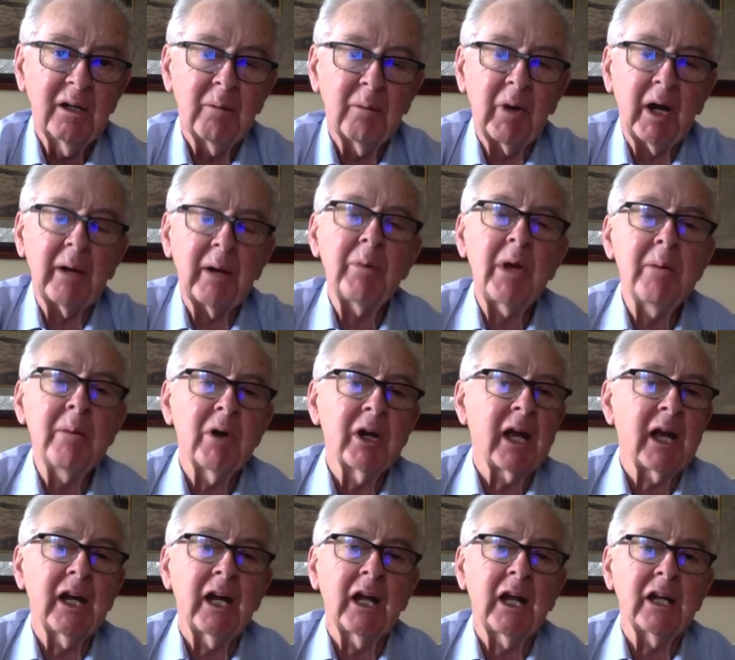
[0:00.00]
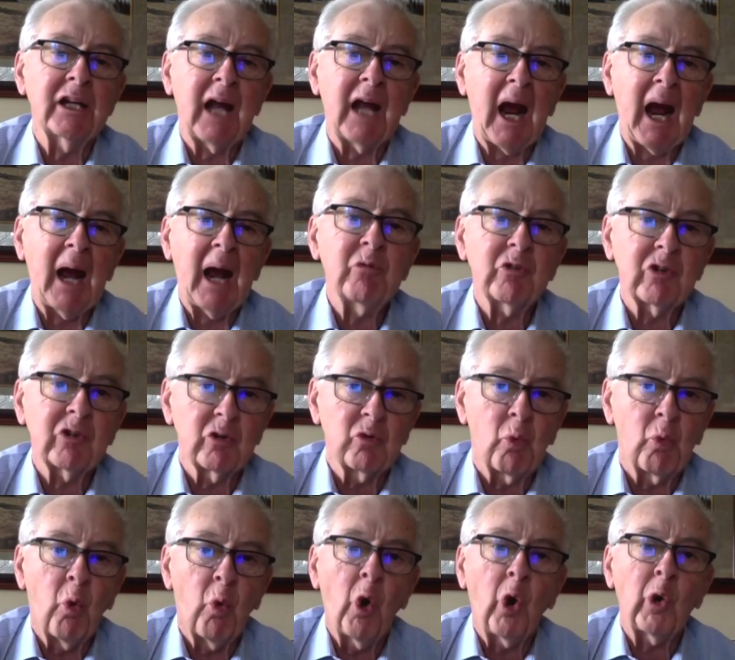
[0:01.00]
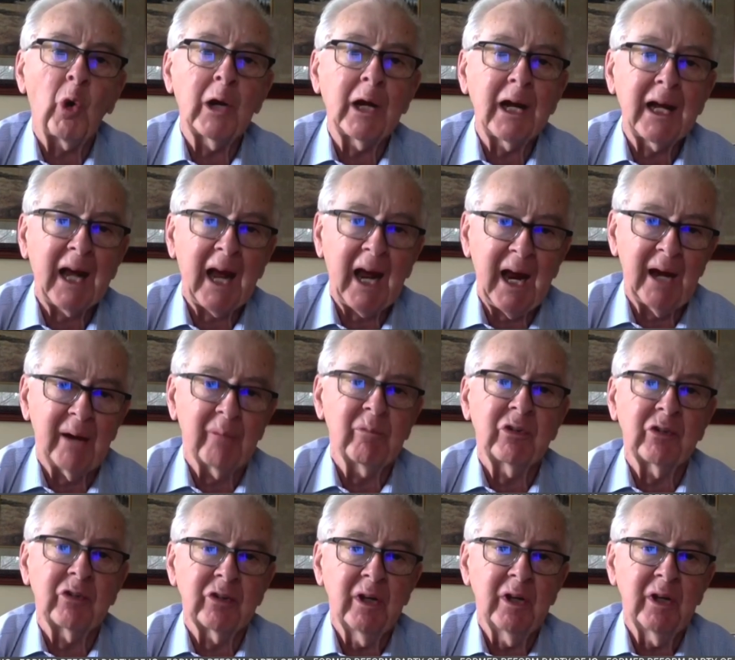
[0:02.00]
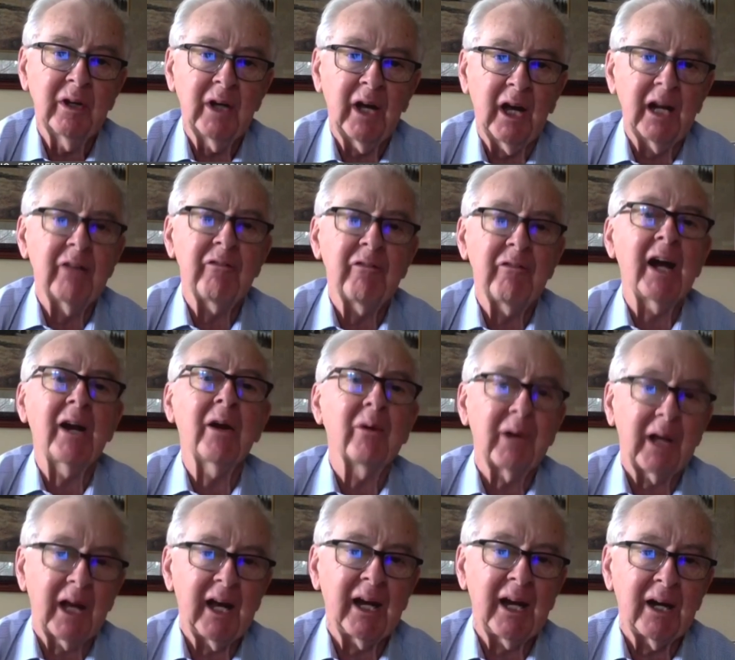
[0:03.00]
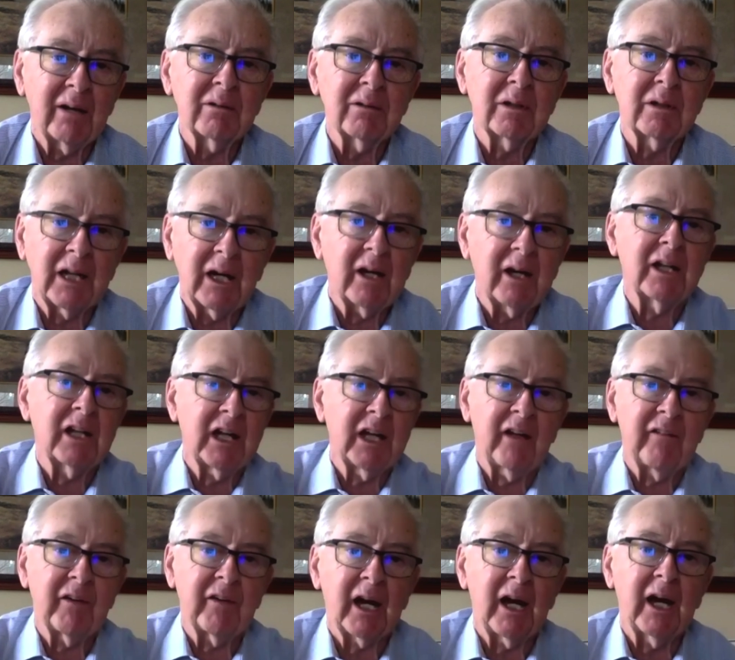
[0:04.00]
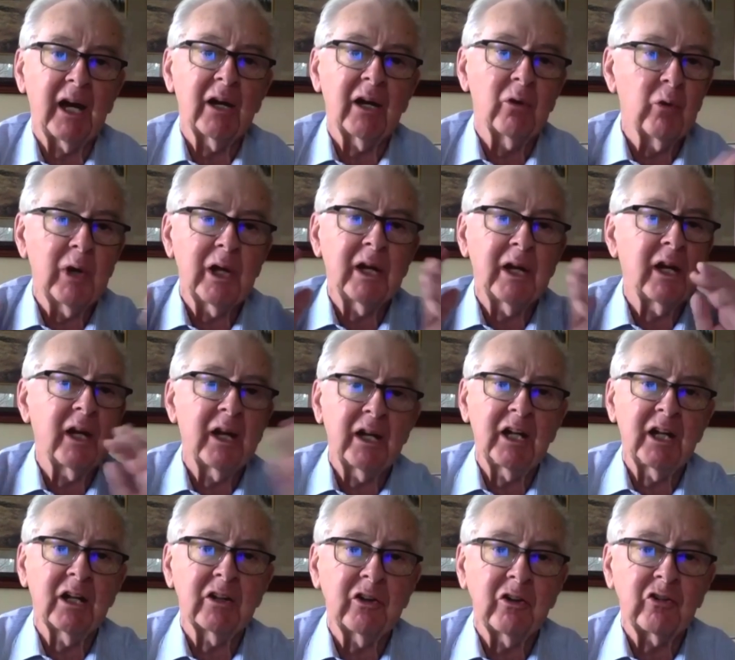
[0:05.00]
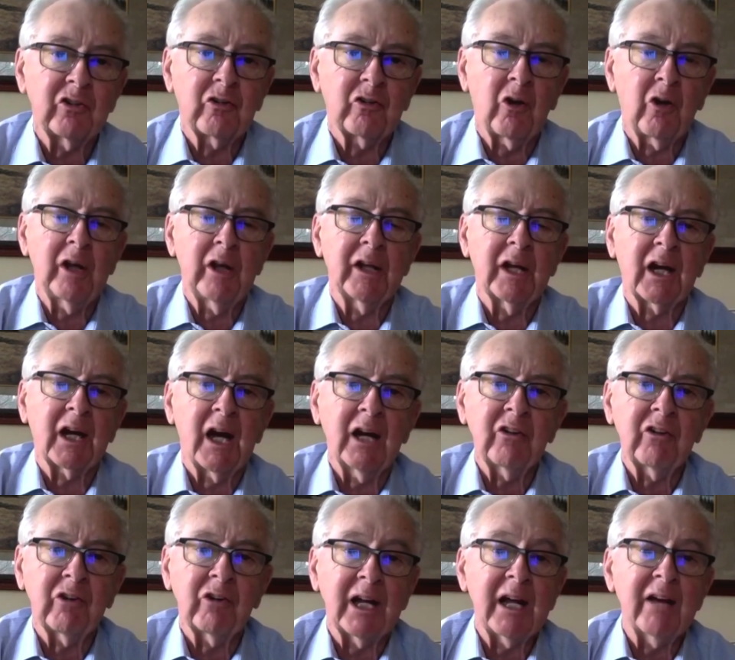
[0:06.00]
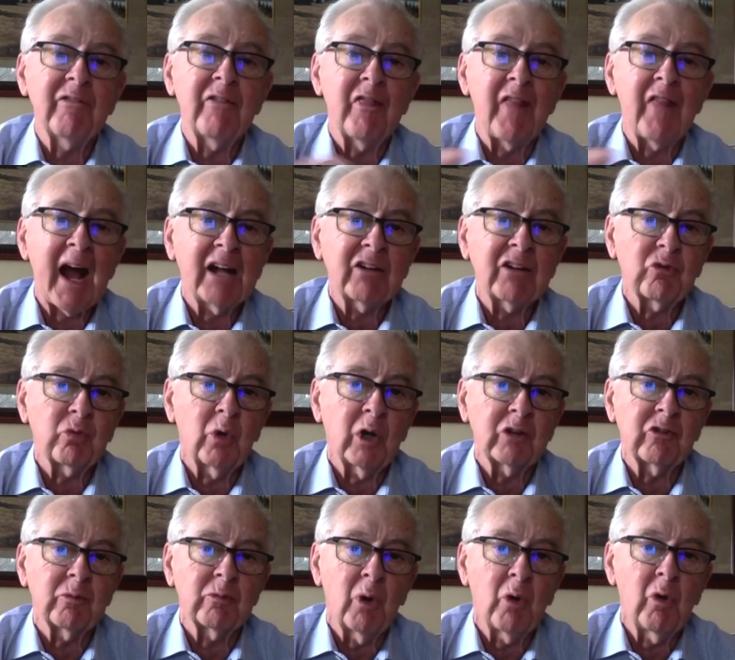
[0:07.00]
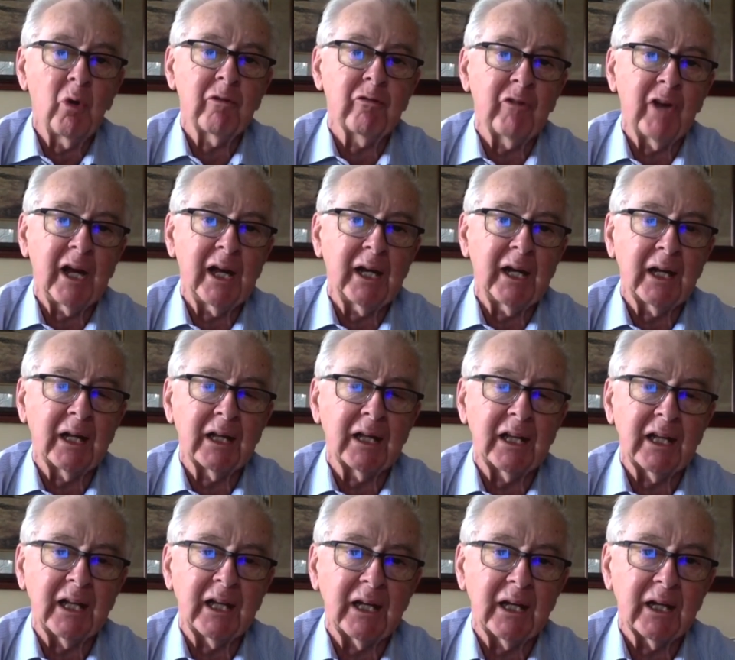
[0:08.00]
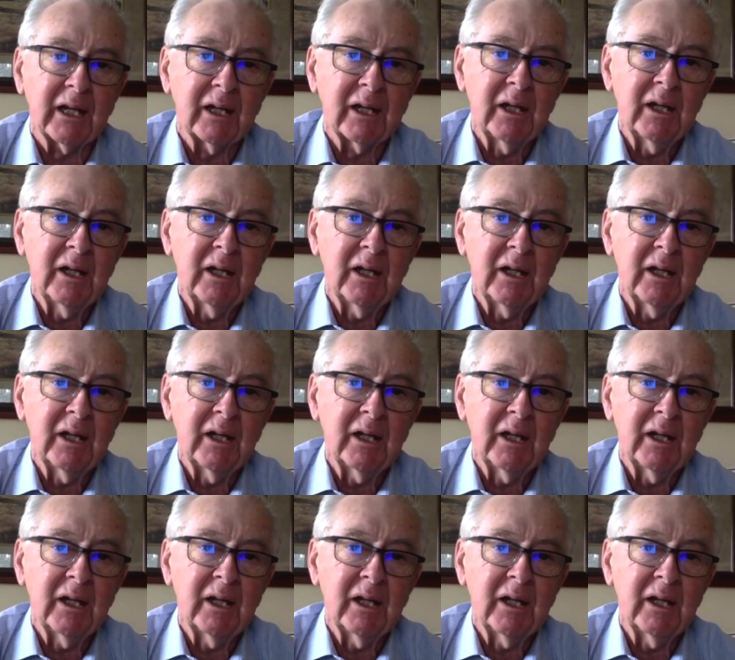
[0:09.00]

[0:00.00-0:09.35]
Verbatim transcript: by people getting into absolute warring camps, and if I don't get out there, the other guy will win and he'll destroy the country. If that's what's motivating the uh,